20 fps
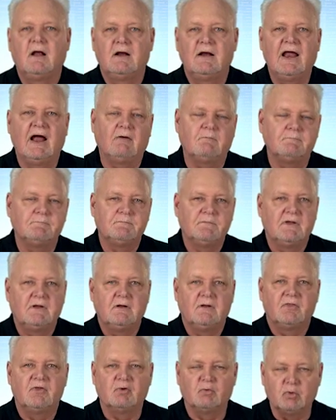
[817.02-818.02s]
Now,
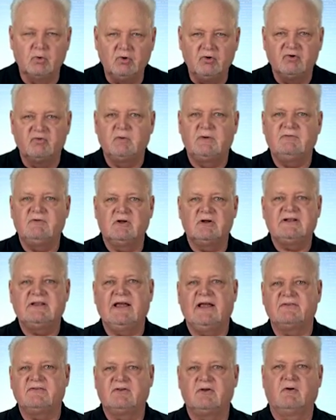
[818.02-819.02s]
the rules we've looked
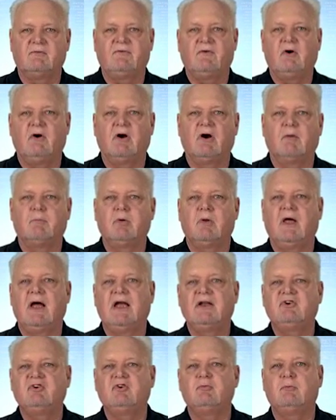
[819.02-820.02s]
at so far
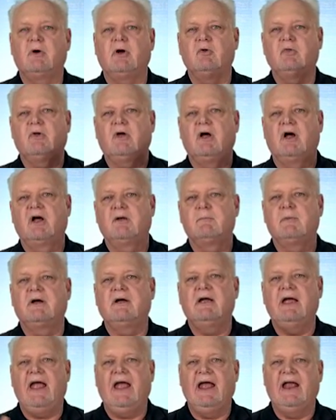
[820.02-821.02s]
apply to both
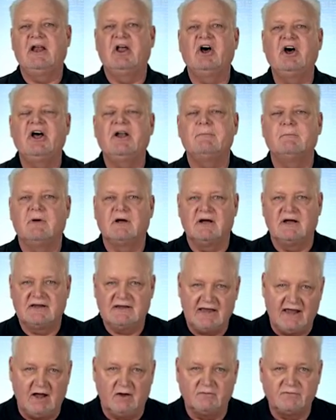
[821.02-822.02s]
UGMA and UTMA
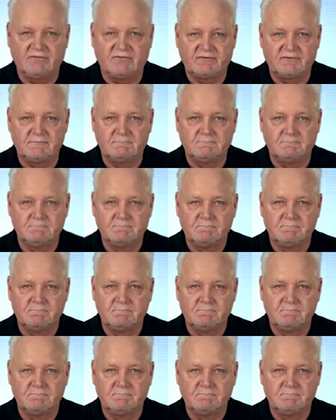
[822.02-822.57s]
accounts.